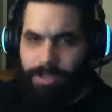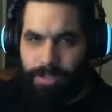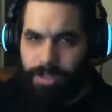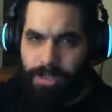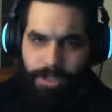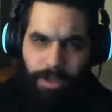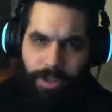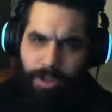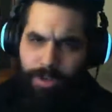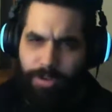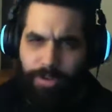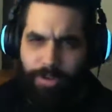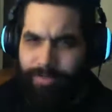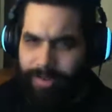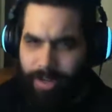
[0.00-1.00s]
Just look at a
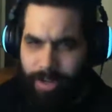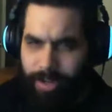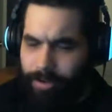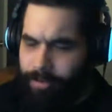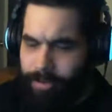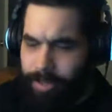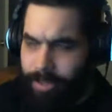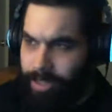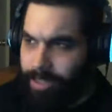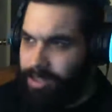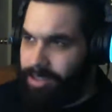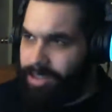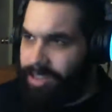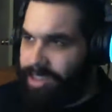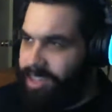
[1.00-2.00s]
YouTube video, and
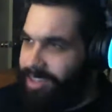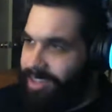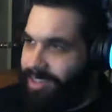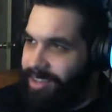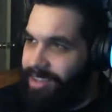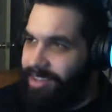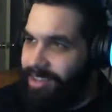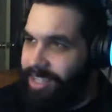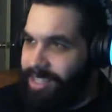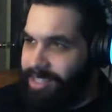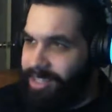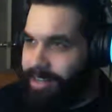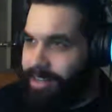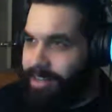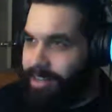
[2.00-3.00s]
that's it.